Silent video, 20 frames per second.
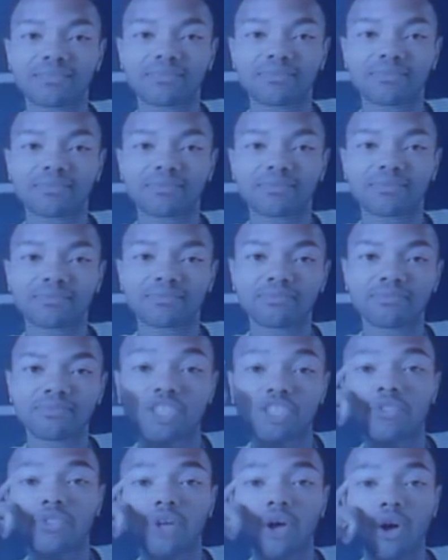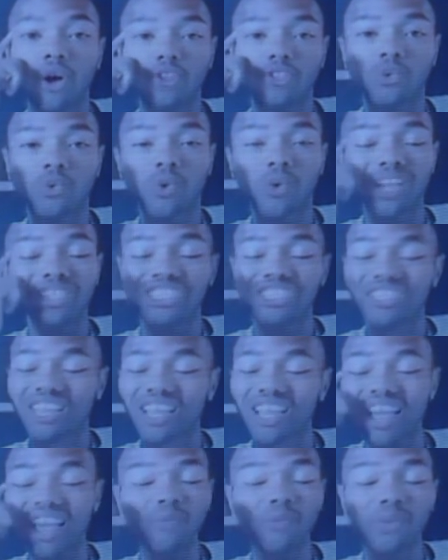Question your thoughts.
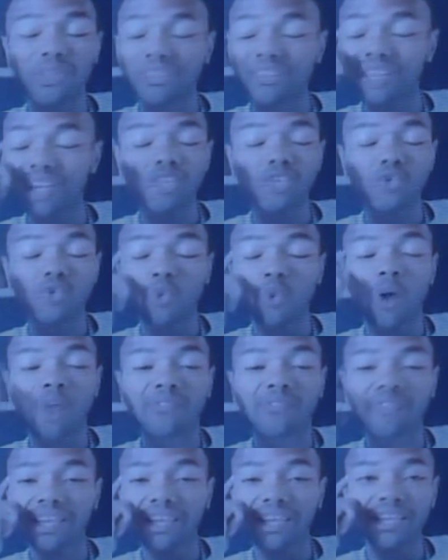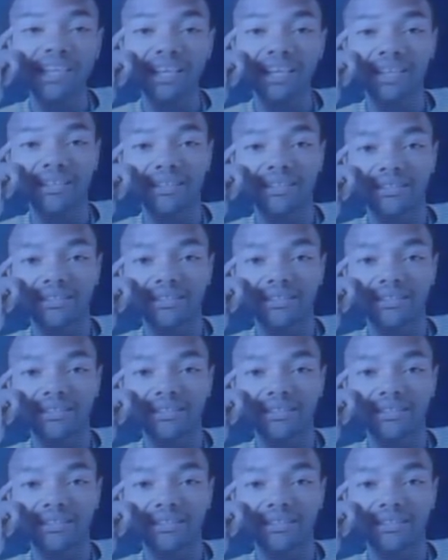Question everything you are thinking.